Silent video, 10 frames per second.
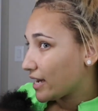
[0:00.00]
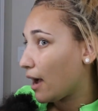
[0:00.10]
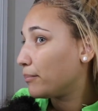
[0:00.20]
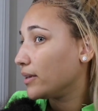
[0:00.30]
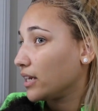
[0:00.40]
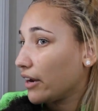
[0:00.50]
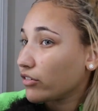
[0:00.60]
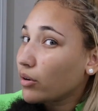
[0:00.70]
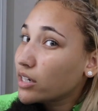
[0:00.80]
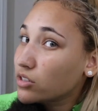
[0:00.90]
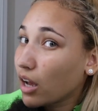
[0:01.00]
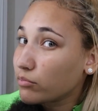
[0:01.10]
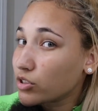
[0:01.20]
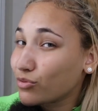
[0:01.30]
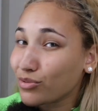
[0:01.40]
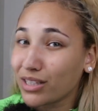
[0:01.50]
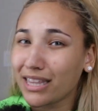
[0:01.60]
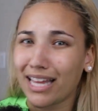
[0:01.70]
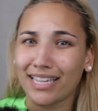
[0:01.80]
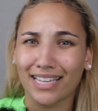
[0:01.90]
choppy and everywhere. So I'm just really
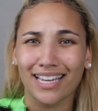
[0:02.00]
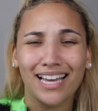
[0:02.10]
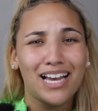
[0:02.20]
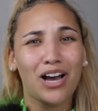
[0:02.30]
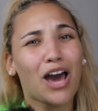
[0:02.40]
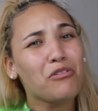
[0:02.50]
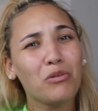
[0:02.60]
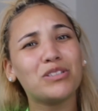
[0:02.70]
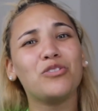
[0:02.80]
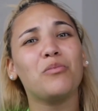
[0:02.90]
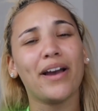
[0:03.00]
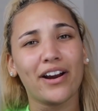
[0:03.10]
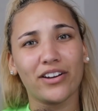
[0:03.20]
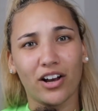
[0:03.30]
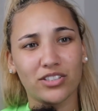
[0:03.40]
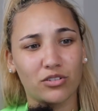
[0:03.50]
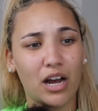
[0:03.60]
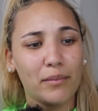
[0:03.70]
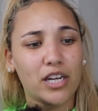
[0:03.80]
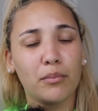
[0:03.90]
like, I don't know what to do with my hair, y'all. So
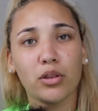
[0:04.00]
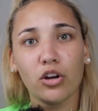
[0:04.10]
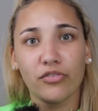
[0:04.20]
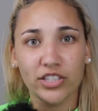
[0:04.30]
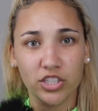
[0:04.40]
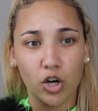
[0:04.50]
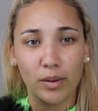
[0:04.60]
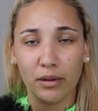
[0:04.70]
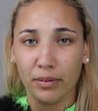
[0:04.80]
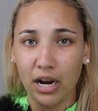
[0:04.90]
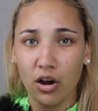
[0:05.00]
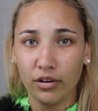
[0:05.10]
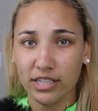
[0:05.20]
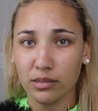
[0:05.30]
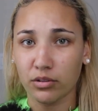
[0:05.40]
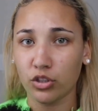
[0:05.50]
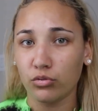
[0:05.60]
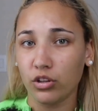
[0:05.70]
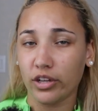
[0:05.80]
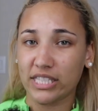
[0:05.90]
comment down below if I should go back brown, get some
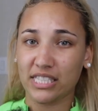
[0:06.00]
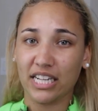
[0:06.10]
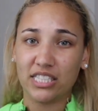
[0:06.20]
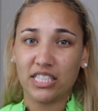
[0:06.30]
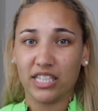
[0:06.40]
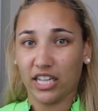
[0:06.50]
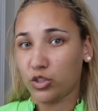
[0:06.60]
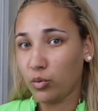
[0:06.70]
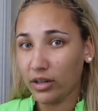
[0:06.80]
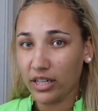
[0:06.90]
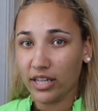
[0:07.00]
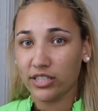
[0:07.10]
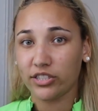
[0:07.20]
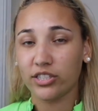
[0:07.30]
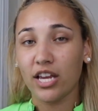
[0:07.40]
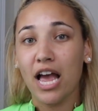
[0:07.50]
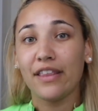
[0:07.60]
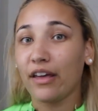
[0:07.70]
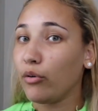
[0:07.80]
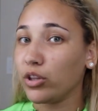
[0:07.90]
cute little extensions, like a 20 inch.
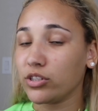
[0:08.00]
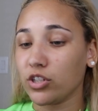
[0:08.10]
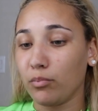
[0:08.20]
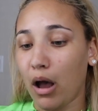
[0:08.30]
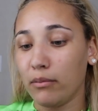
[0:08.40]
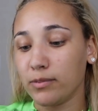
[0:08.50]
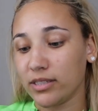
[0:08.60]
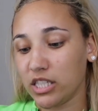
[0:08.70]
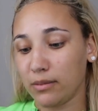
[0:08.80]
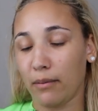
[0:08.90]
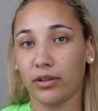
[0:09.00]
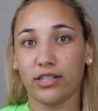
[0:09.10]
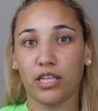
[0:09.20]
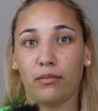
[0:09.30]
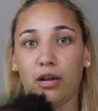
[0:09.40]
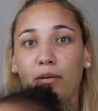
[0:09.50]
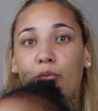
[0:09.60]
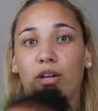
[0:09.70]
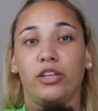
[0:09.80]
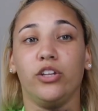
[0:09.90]
That would look so bomb, especially since my birthday's coming up. I
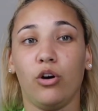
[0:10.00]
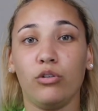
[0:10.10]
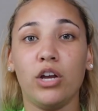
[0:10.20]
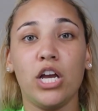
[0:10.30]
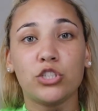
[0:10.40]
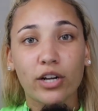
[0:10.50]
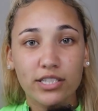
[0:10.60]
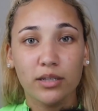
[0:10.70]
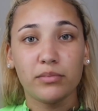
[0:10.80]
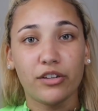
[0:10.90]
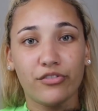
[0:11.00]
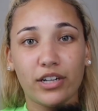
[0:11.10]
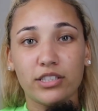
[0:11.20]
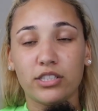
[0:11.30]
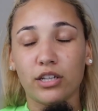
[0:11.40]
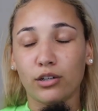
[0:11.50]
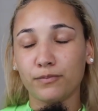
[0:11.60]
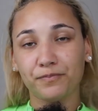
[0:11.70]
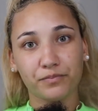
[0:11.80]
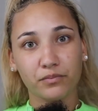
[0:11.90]
want to, you know, try something different.
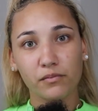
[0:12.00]
So